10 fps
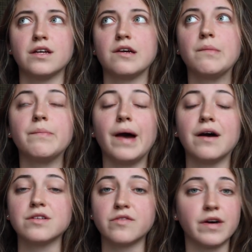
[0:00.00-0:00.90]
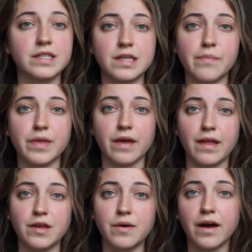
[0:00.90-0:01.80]
you're bound to find something
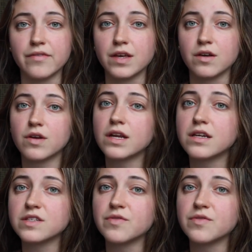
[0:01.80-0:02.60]
that you have the ingredients